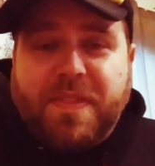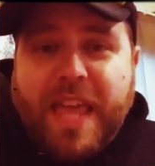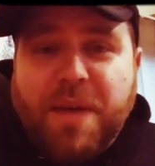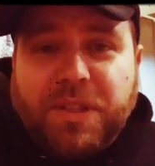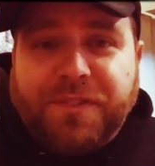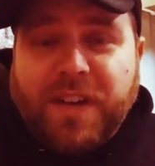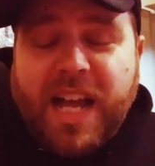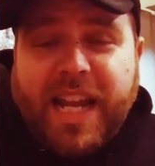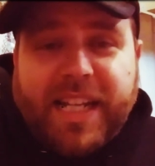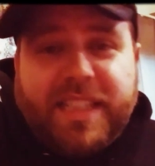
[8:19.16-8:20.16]
that was
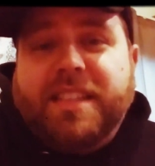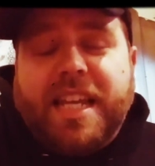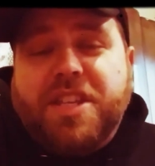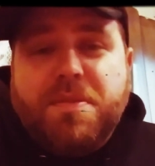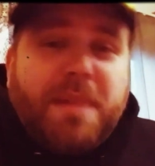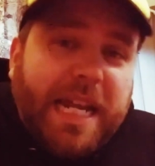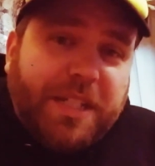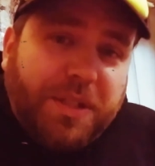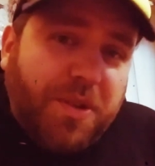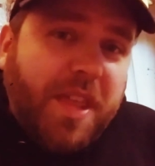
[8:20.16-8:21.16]
fine. Like, you
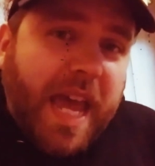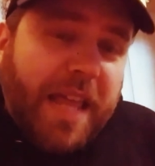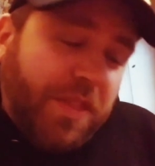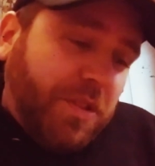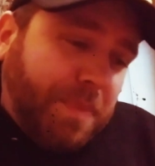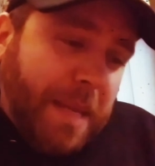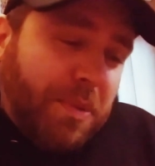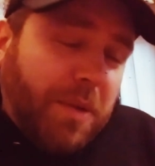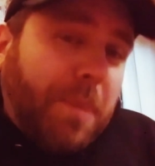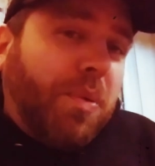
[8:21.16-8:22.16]
might do that. Those people
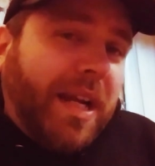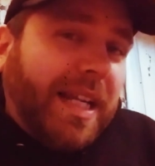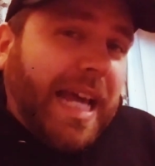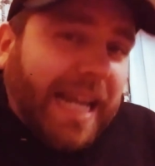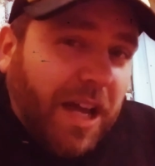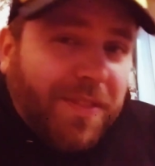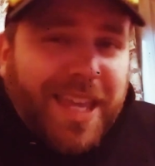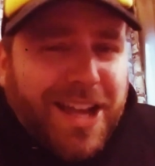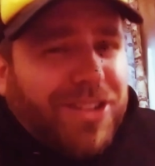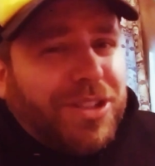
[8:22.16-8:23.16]
that were pointing that out,
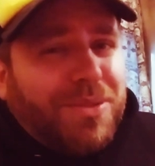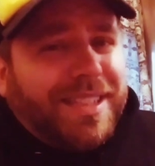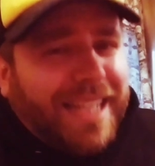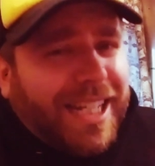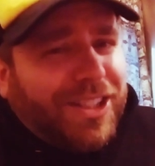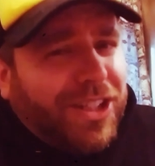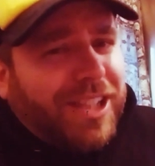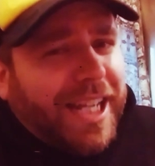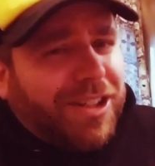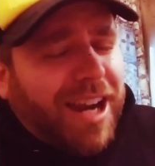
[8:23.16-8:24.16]
they also didn't look
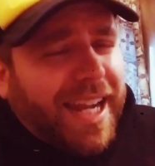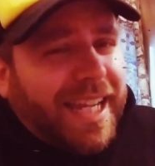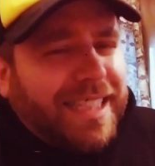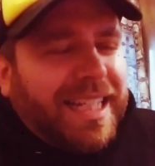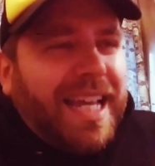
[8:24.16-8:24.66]
like crackheads.